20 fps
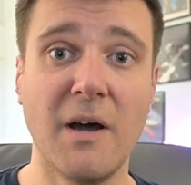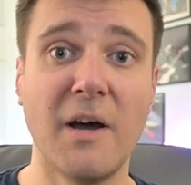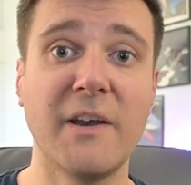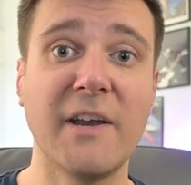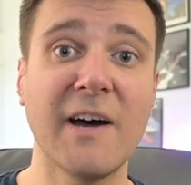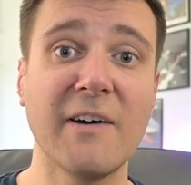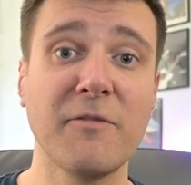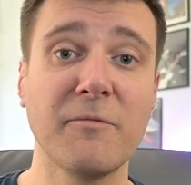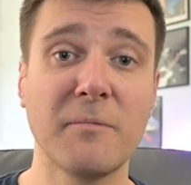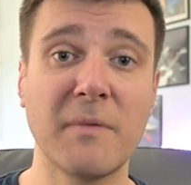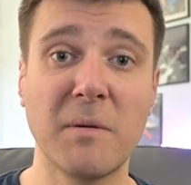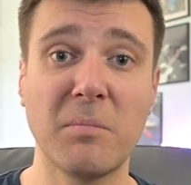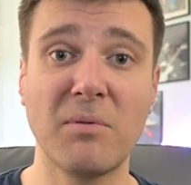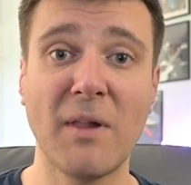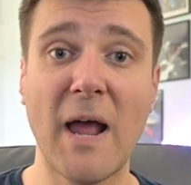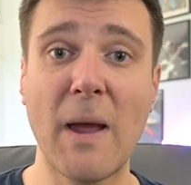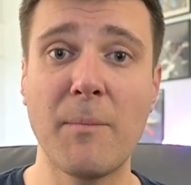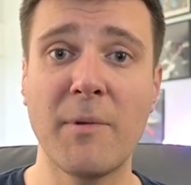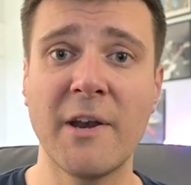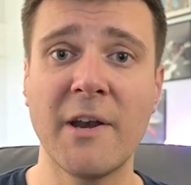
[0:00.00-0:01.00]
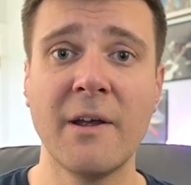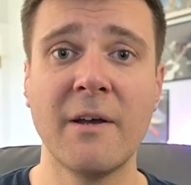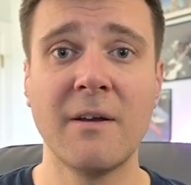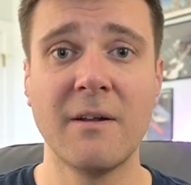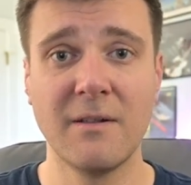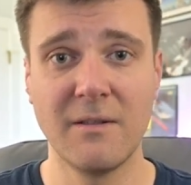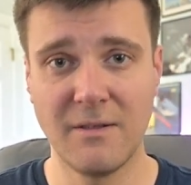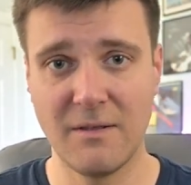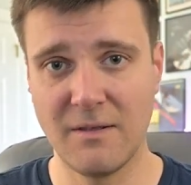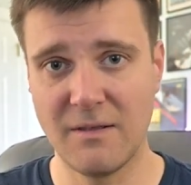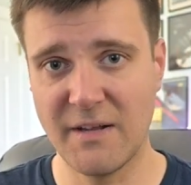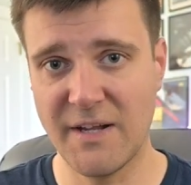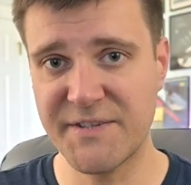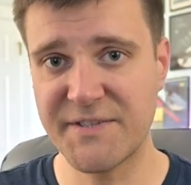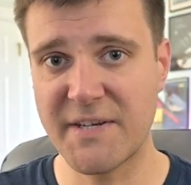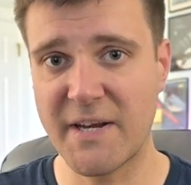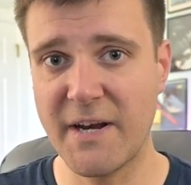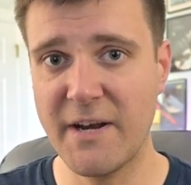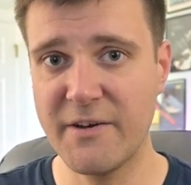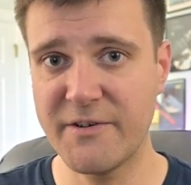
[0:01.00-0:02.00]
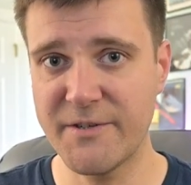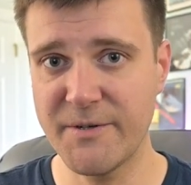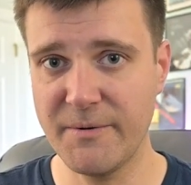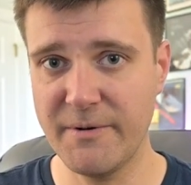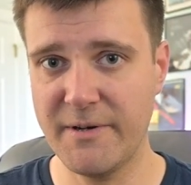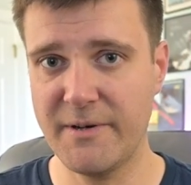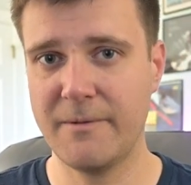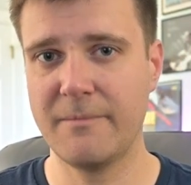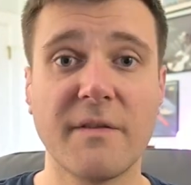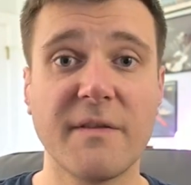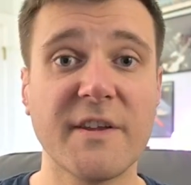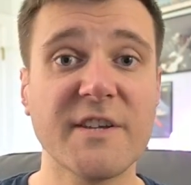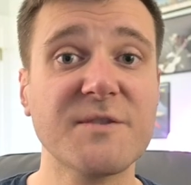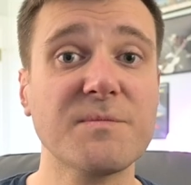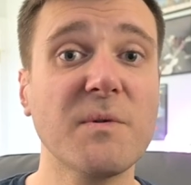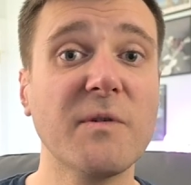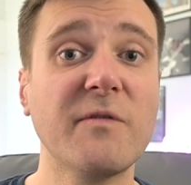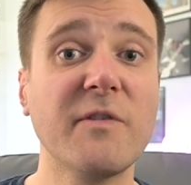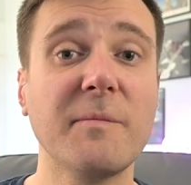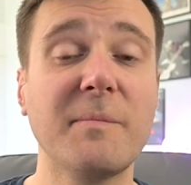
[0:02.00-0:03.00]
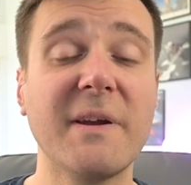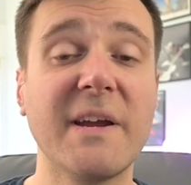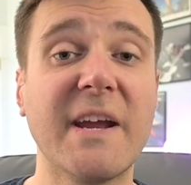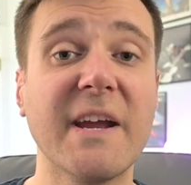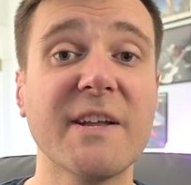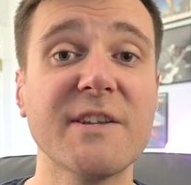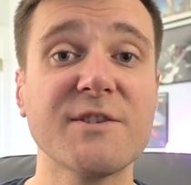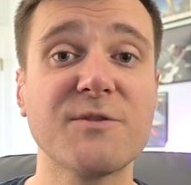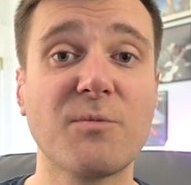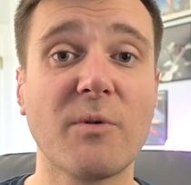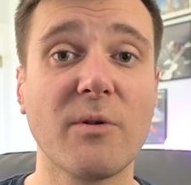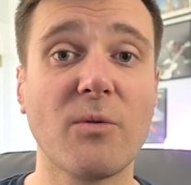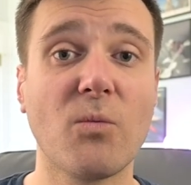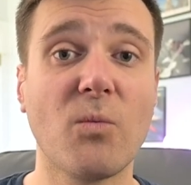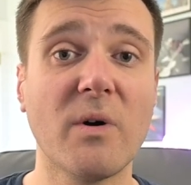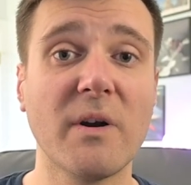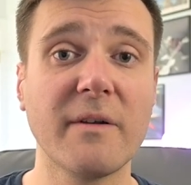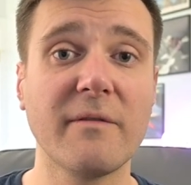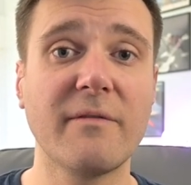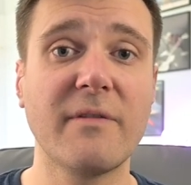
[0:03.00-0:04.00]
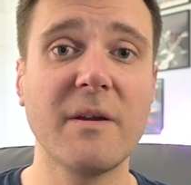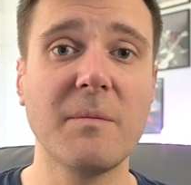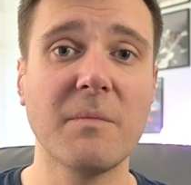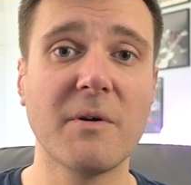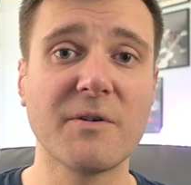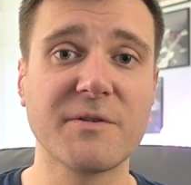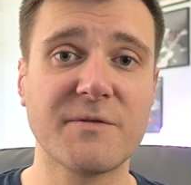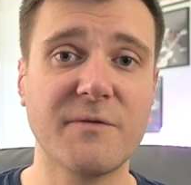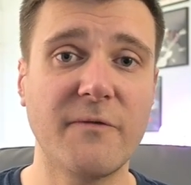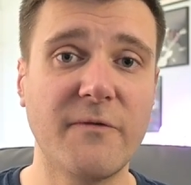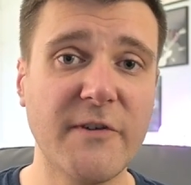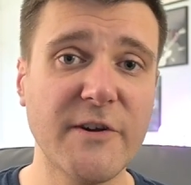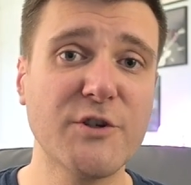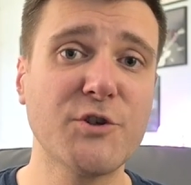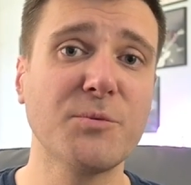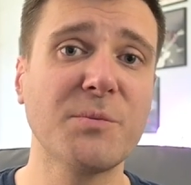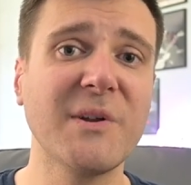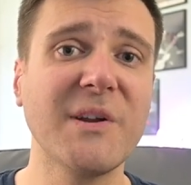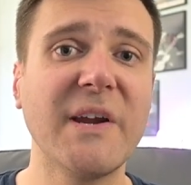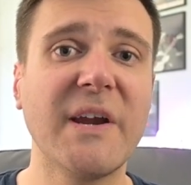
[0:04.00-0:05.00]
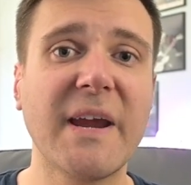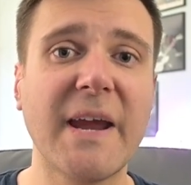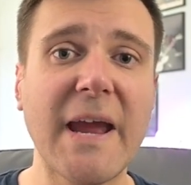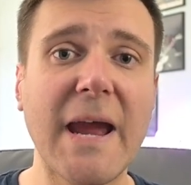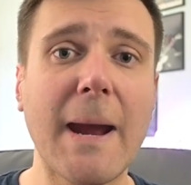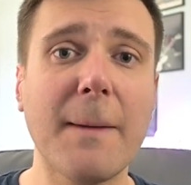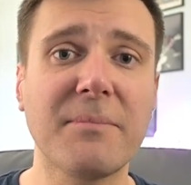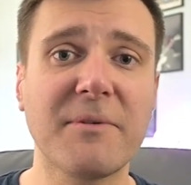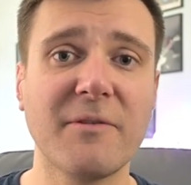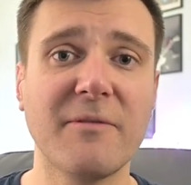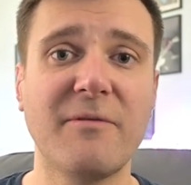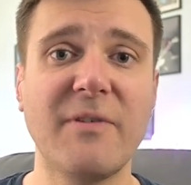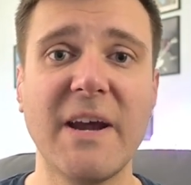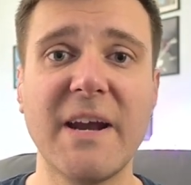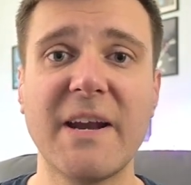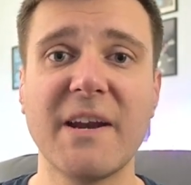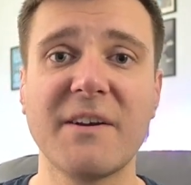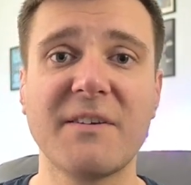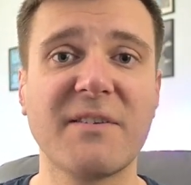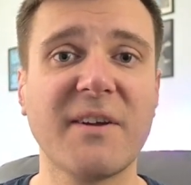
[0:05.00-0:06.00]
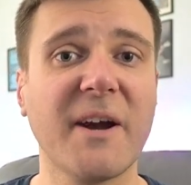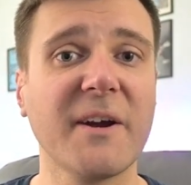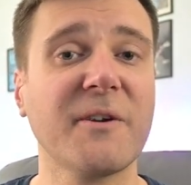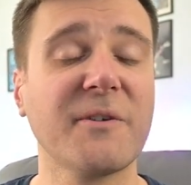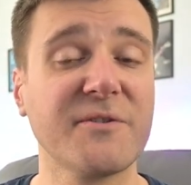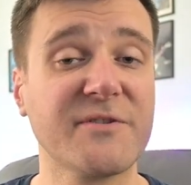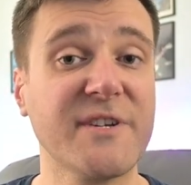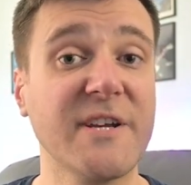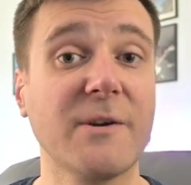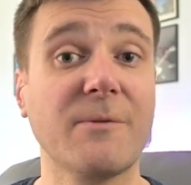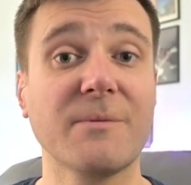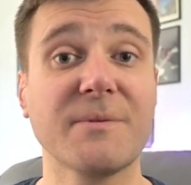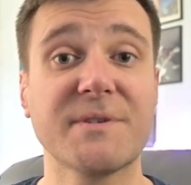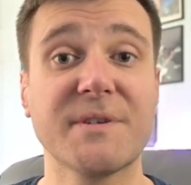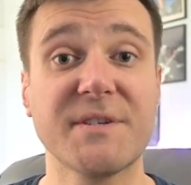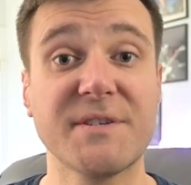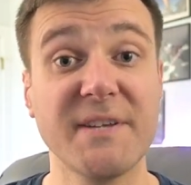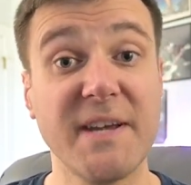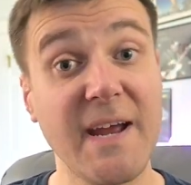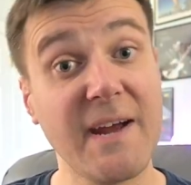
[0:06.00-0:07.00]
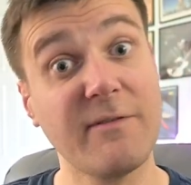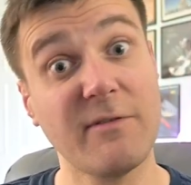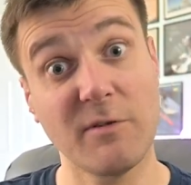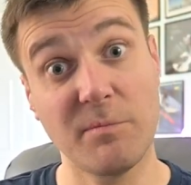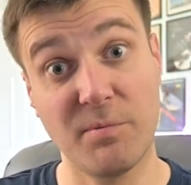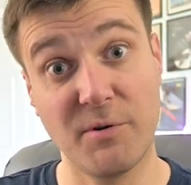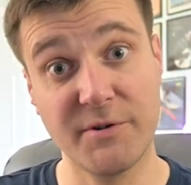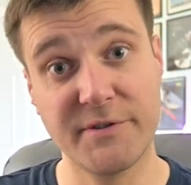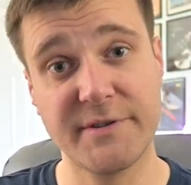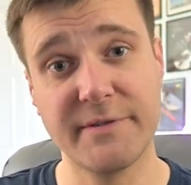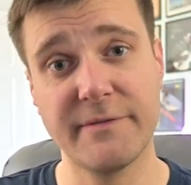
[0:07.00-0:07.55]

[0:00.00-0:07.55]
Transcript: Enough of me blabbing, let's get into it. This movie begins with one of the most visually captivating title sequences ever put